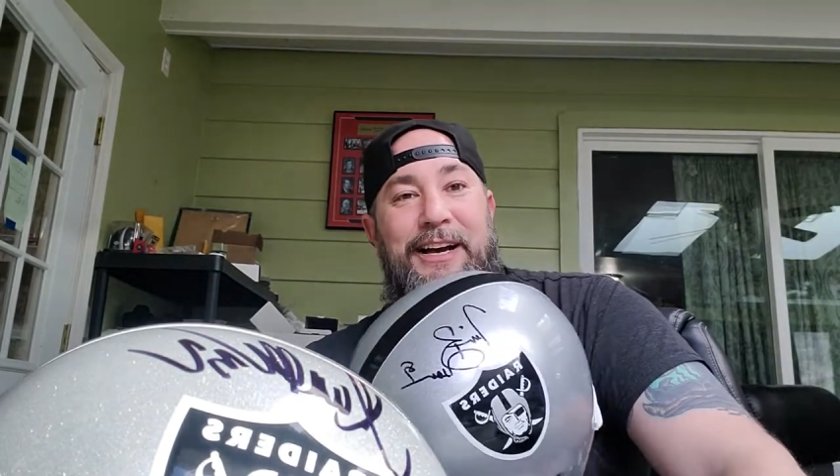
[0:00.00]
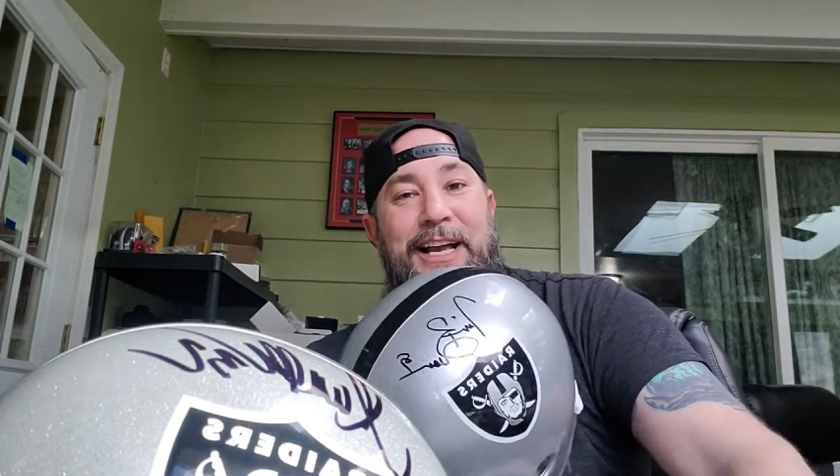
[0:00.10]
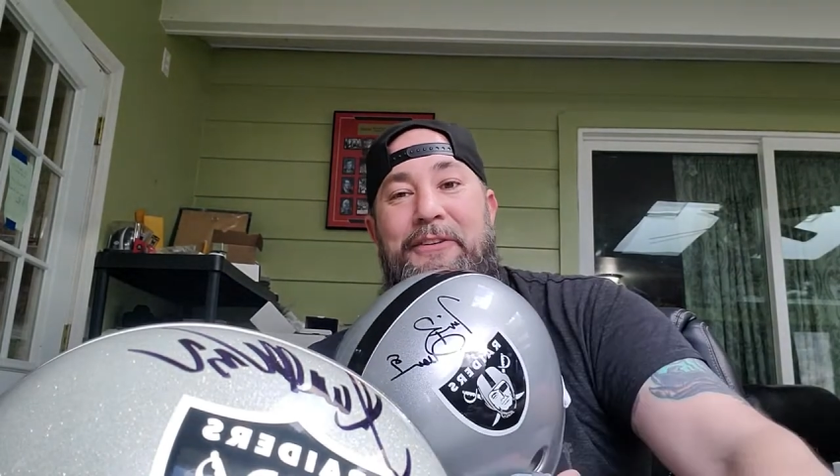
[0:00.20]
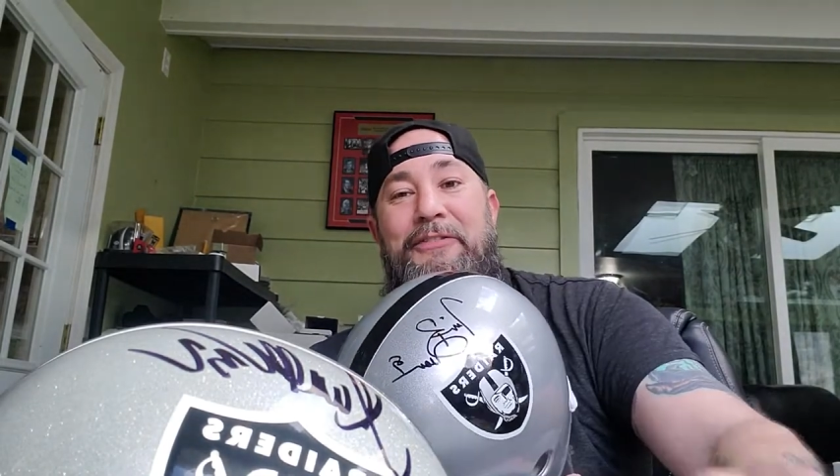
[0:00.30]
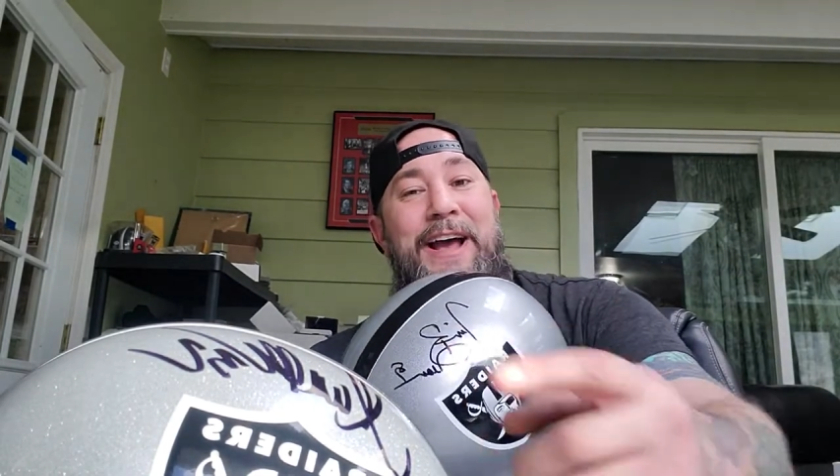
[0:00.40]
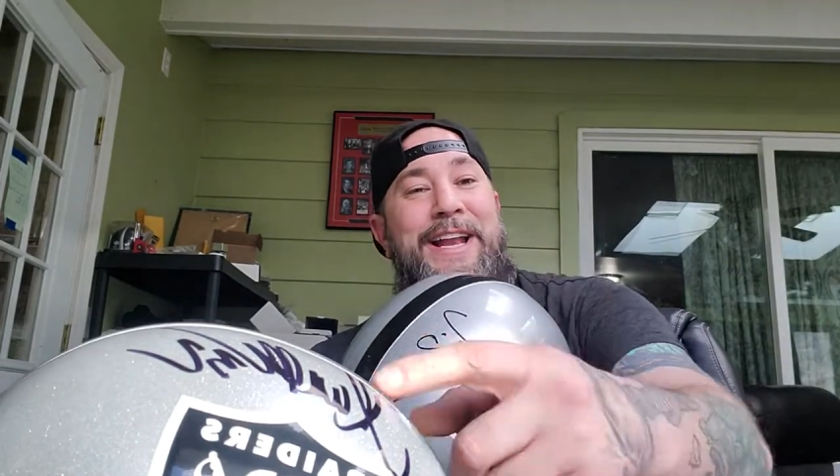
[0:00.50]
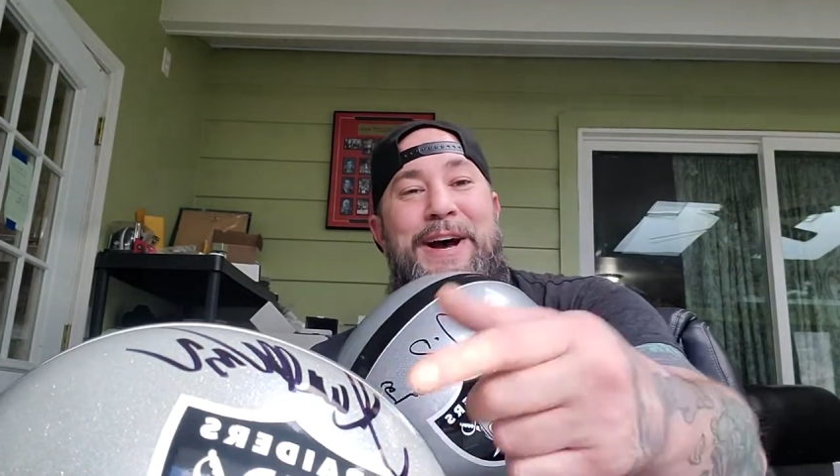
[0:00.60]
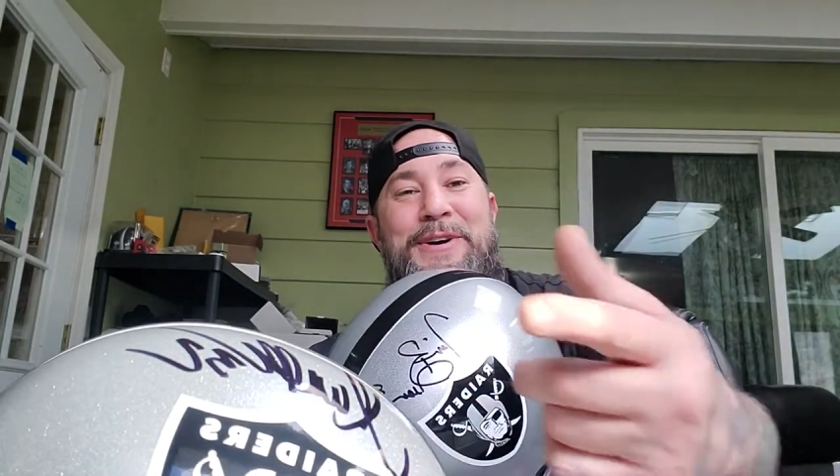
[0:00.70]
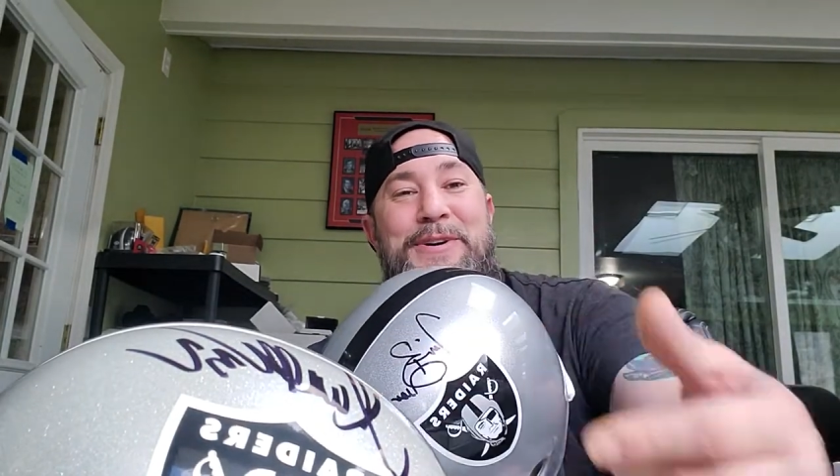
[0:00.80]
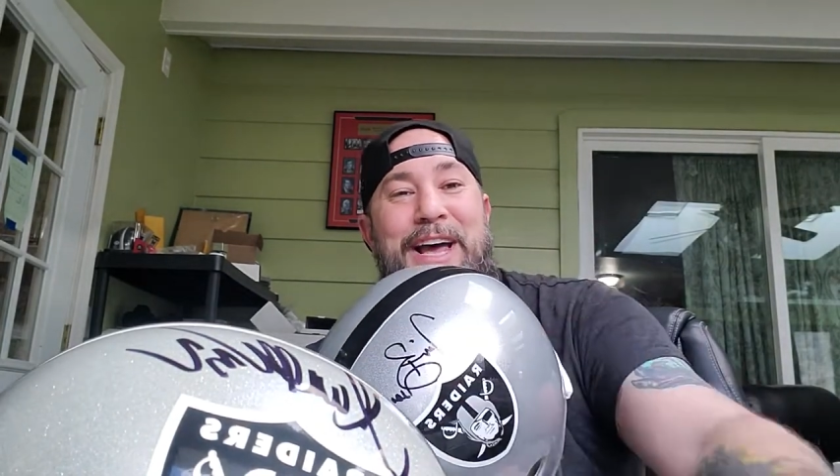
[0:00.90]
got to find
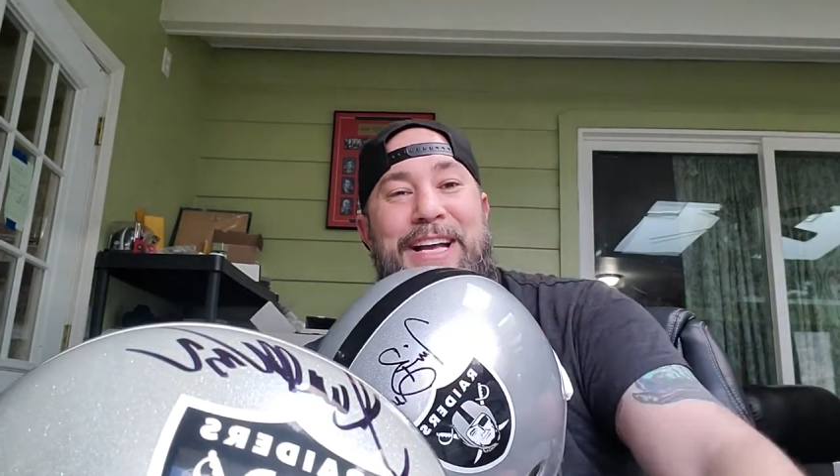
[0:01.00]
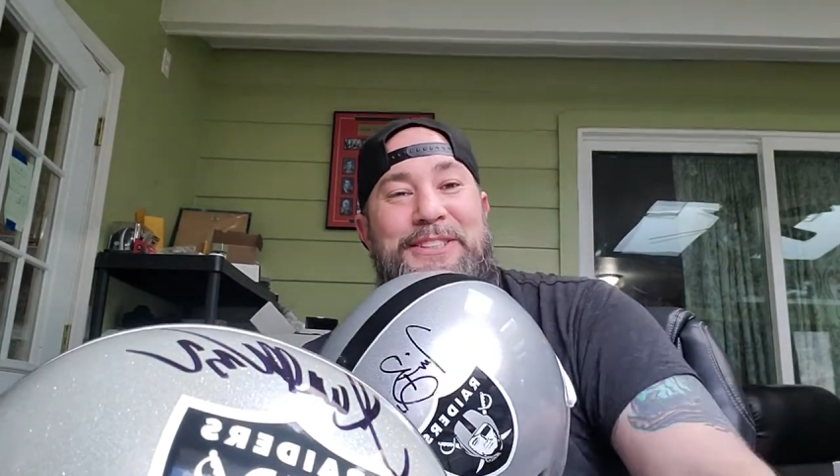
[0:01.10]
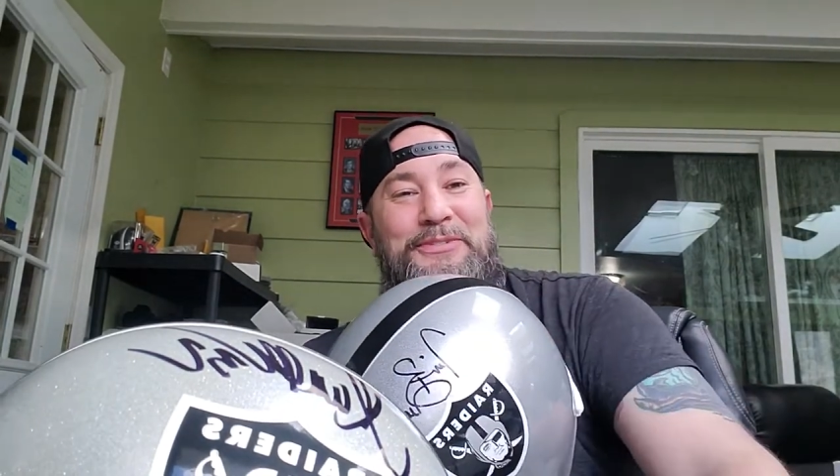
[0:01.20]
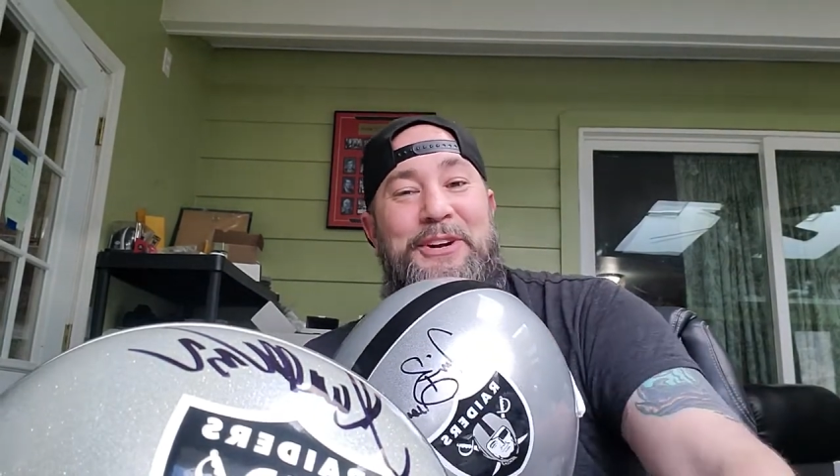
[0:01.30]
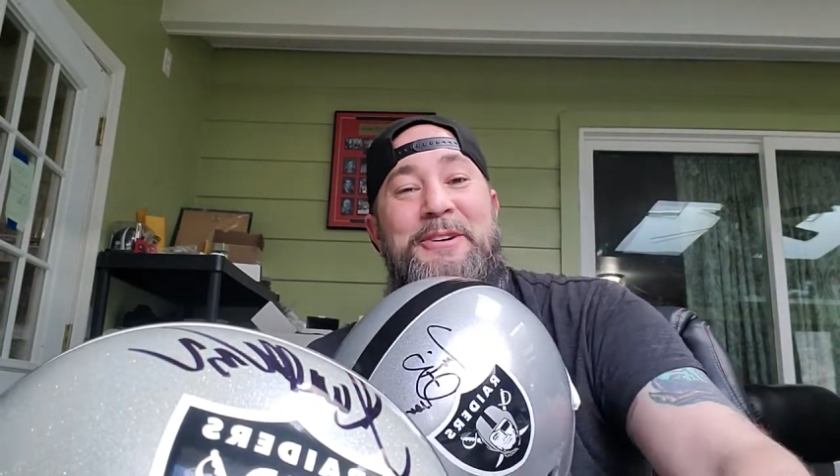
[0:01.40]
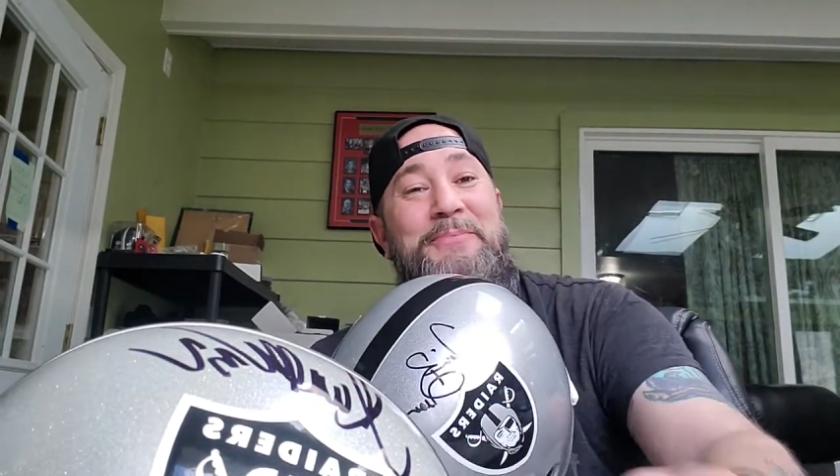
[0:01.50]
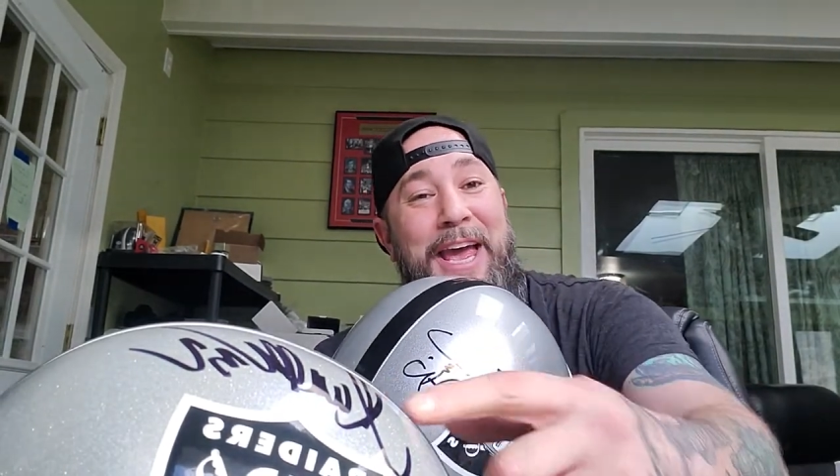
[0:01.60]
out who that's from.